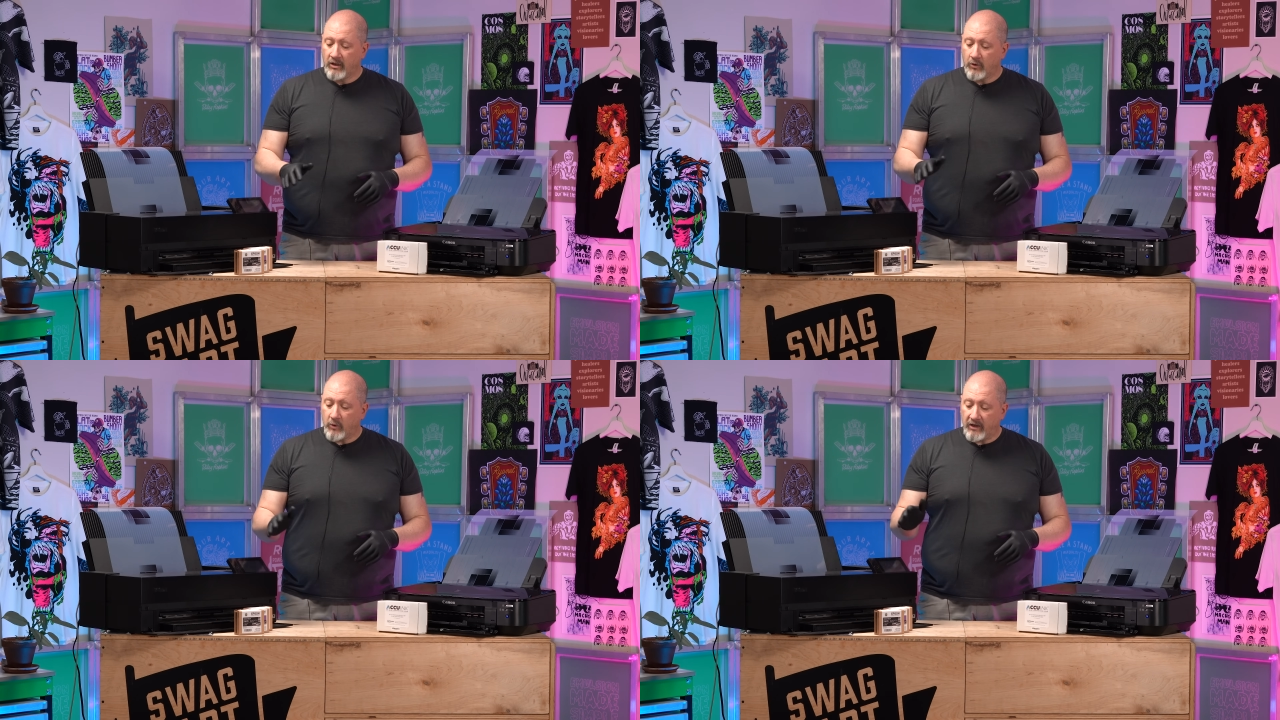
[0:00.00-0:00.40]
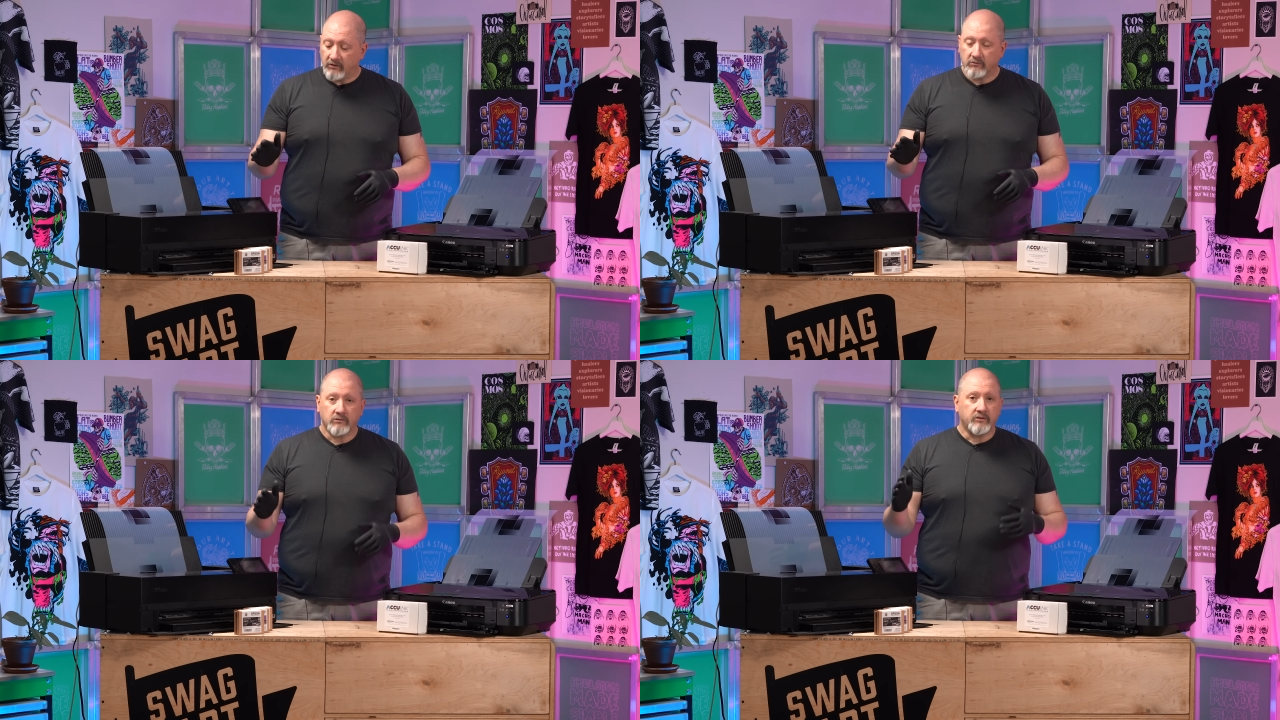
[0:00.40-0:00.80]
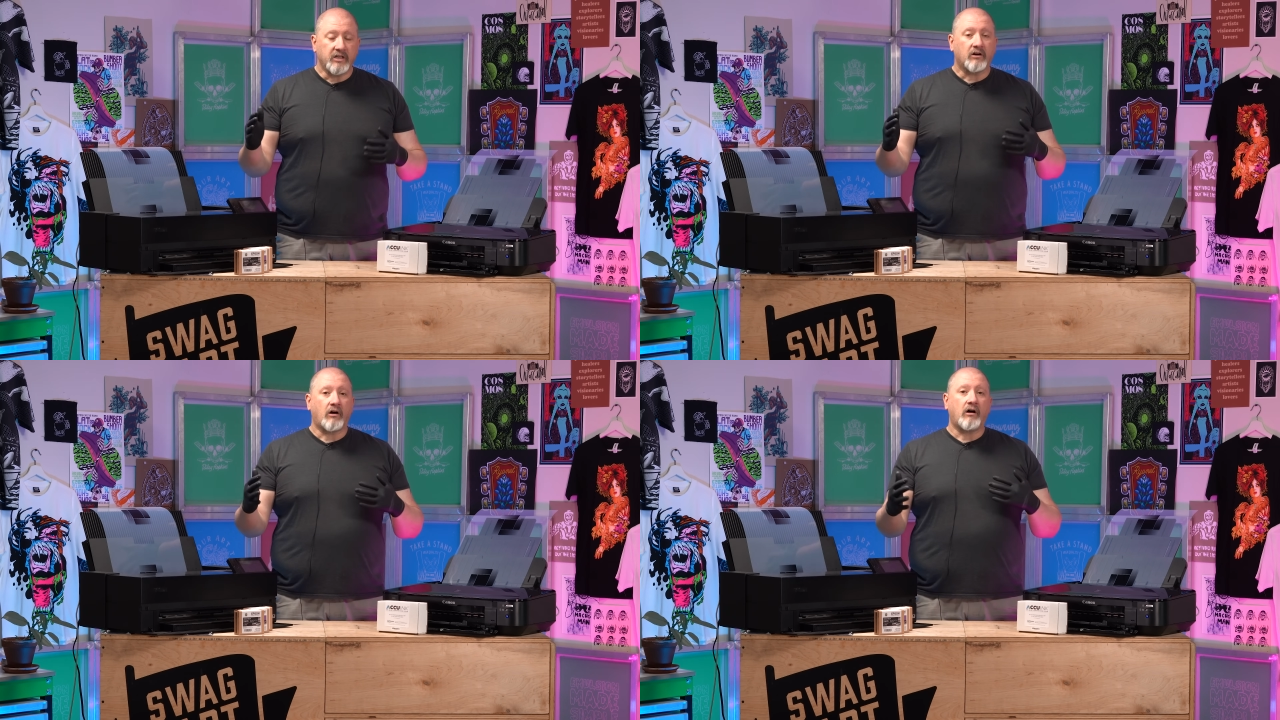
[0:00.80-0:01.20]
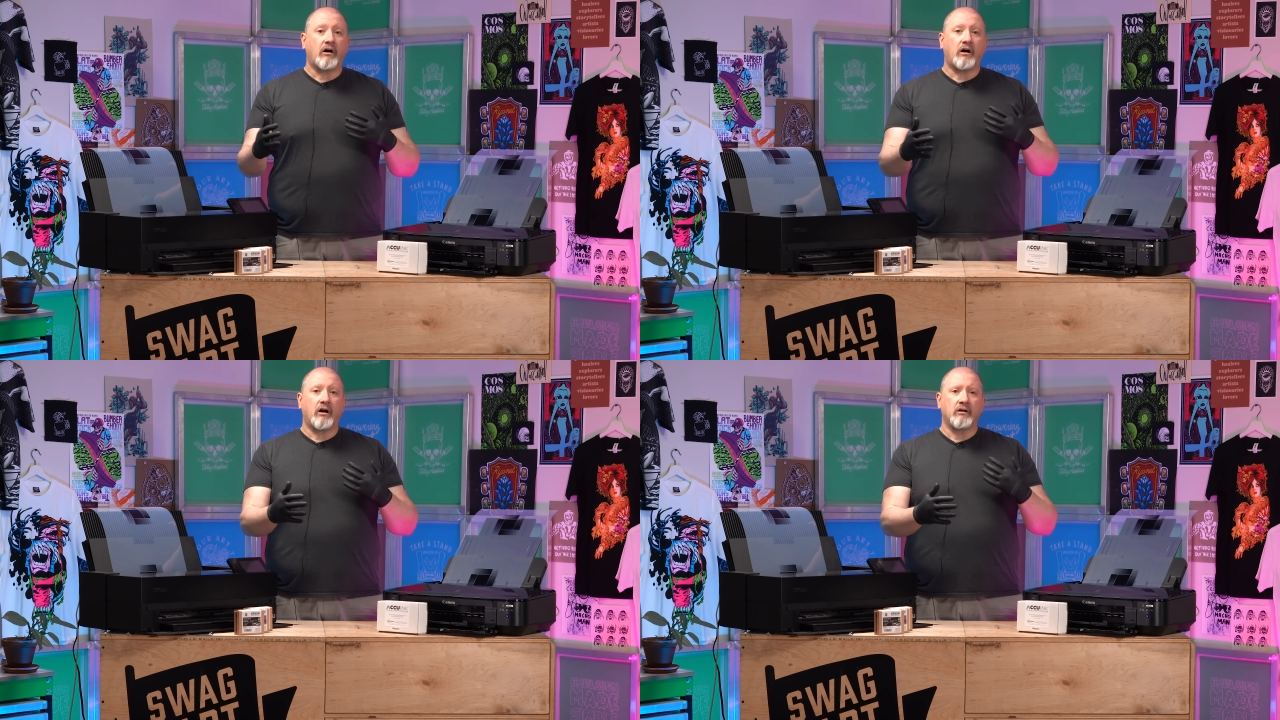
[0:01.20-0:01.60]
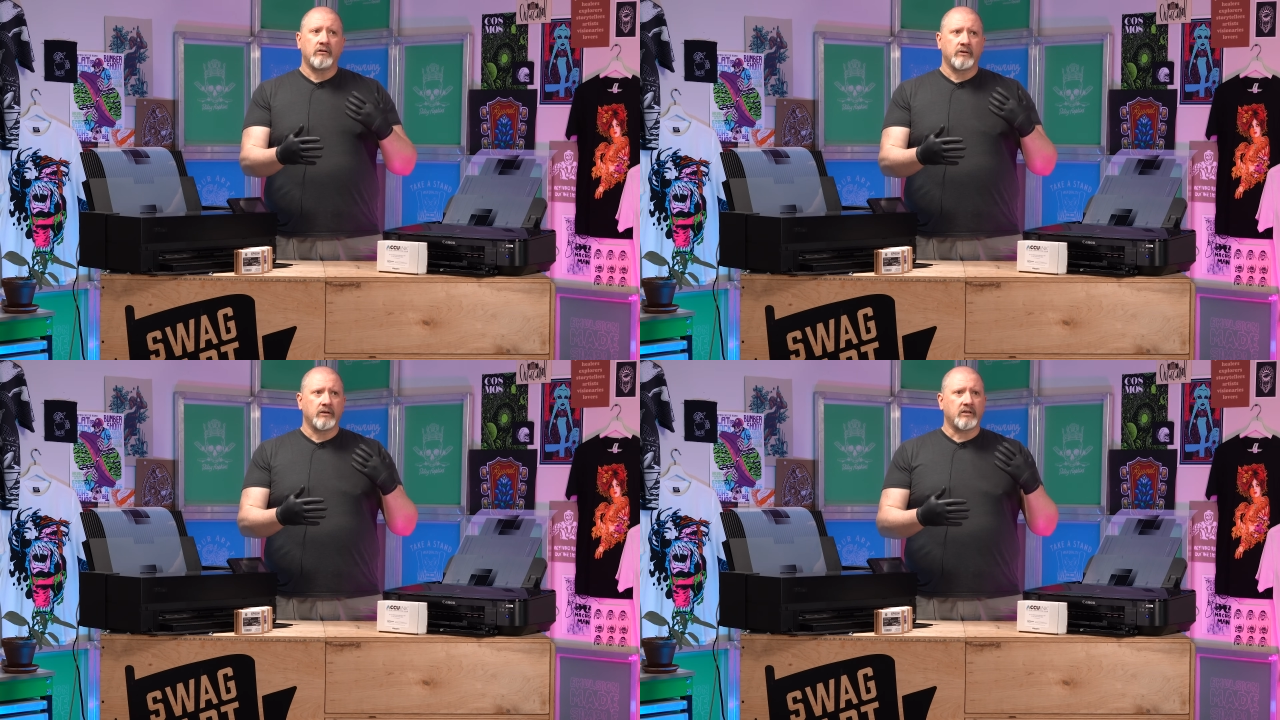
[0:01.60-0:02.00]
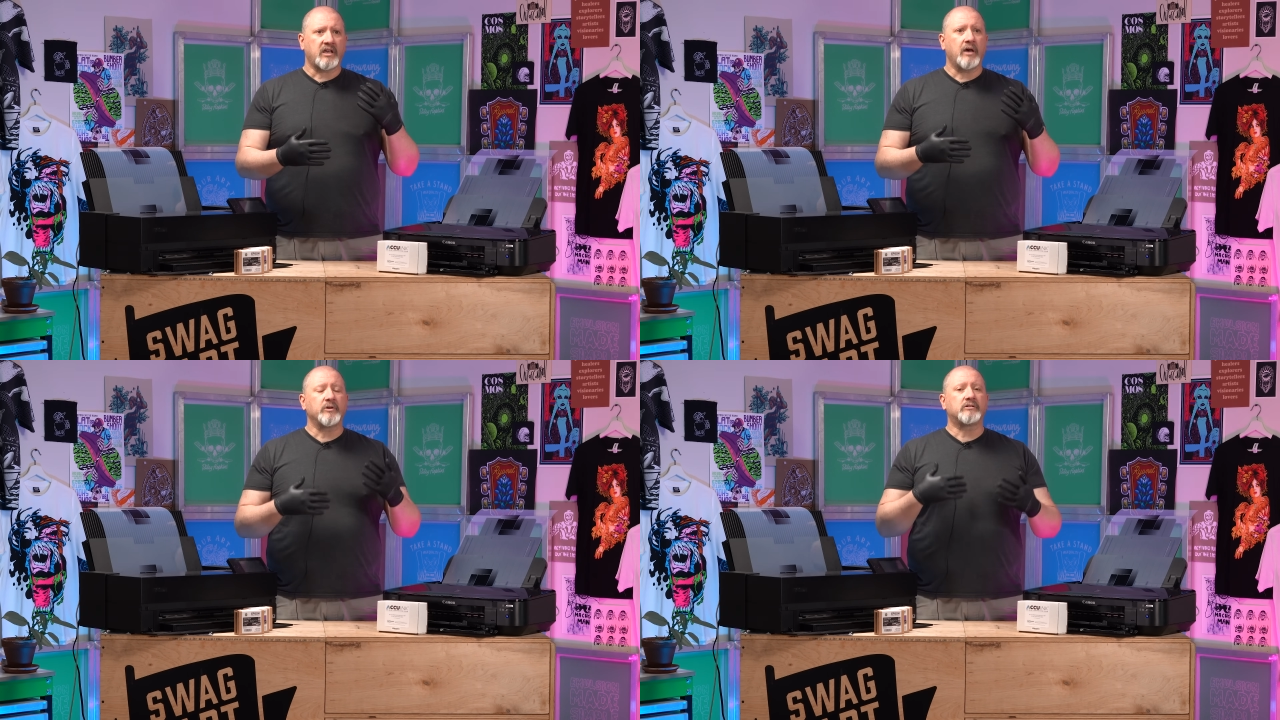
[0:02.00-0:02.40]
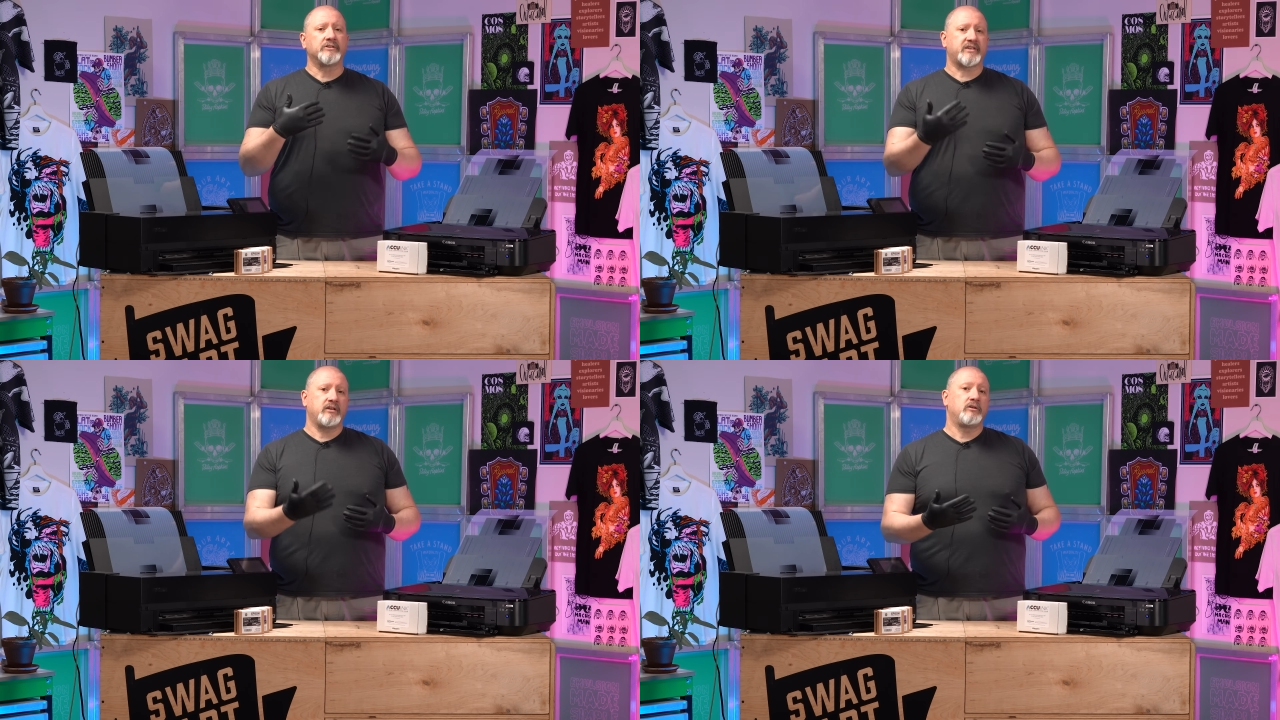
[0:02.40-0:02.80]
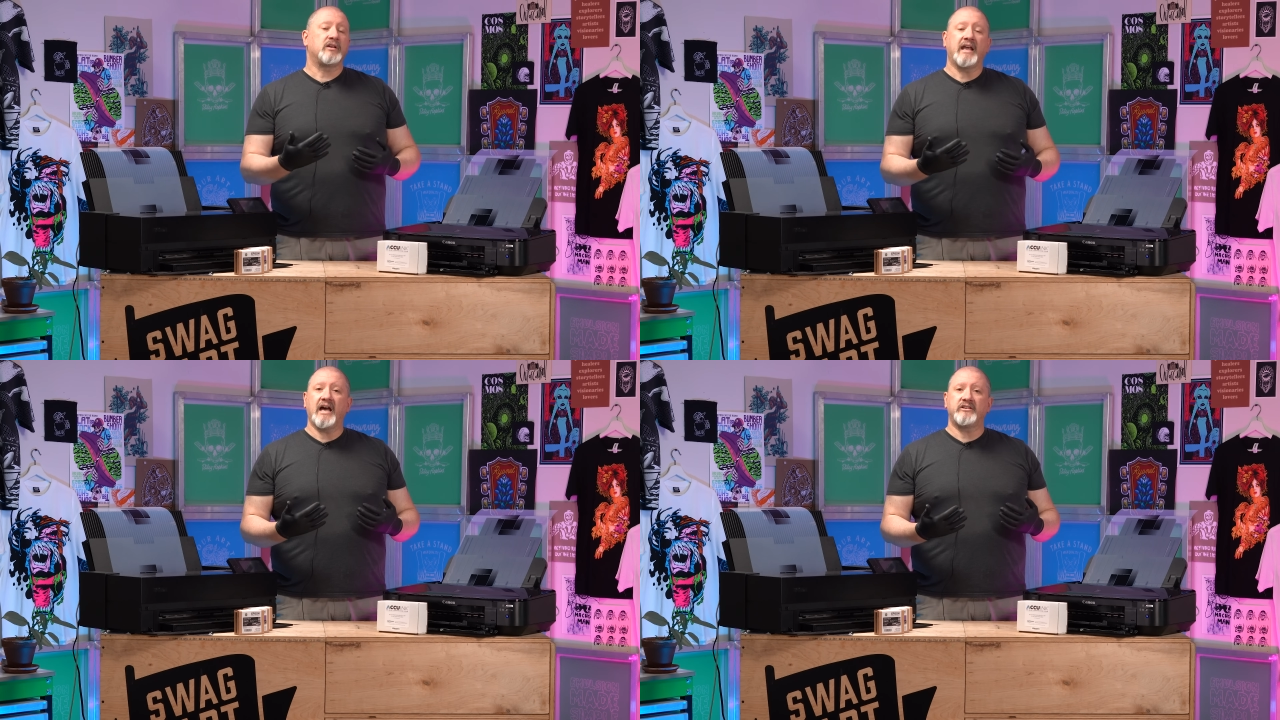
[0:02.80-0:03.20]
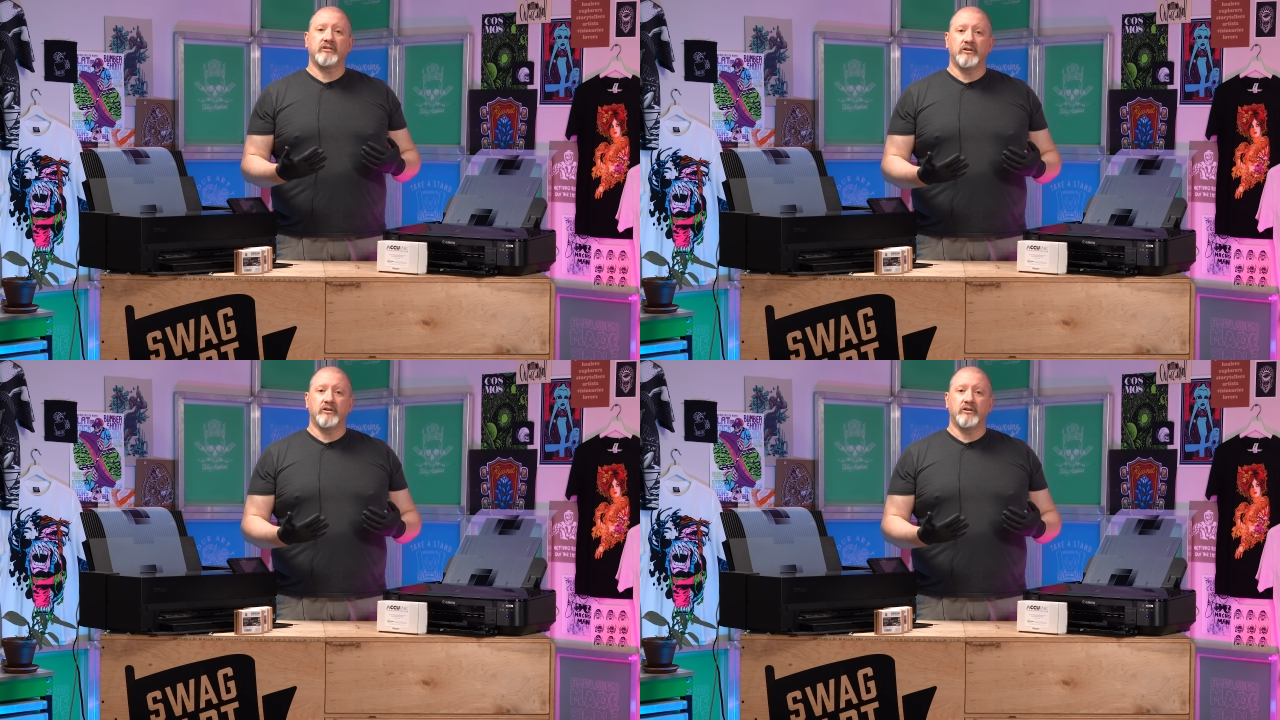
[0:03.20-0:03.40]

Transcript: Well, there are chemicals that you can add to